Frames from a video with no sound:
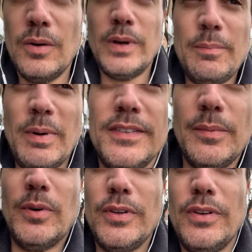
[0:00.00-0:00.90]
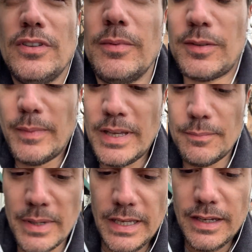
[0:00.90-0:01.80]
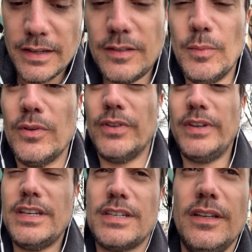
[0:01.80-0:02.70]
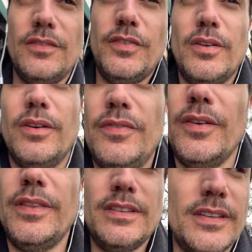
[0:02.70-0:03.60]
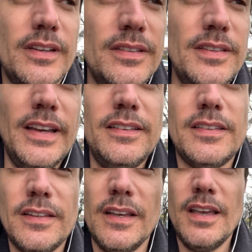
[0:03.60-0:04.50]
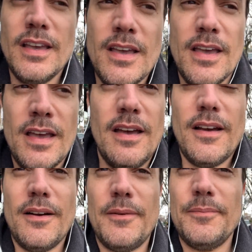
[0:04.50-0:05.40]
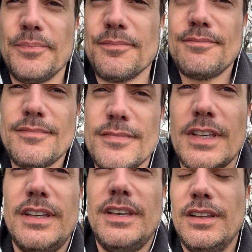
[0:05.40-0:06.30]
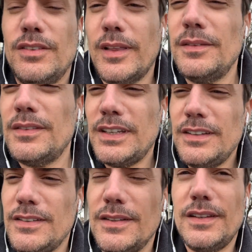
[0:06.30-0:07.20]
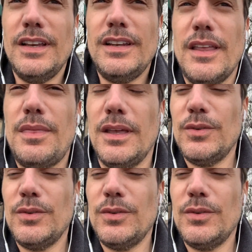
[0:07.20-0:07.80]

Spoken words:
when possible, you know, make small donations for these sites. And so that's it. And I thank you